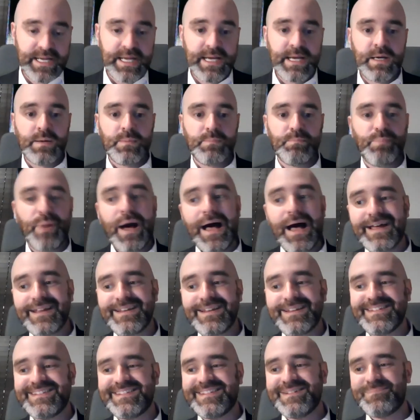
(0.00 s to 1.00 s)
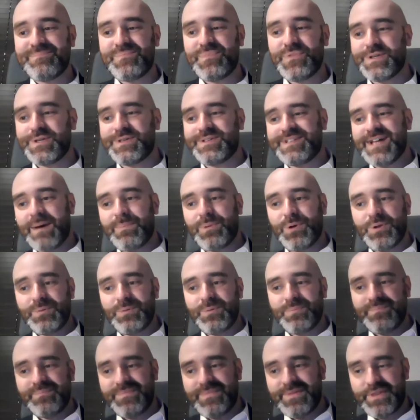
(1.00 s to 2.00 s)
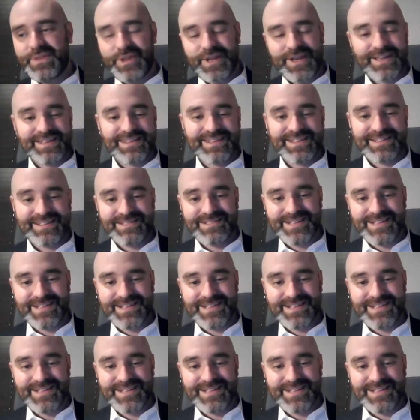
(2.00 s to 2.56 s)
But the double thing that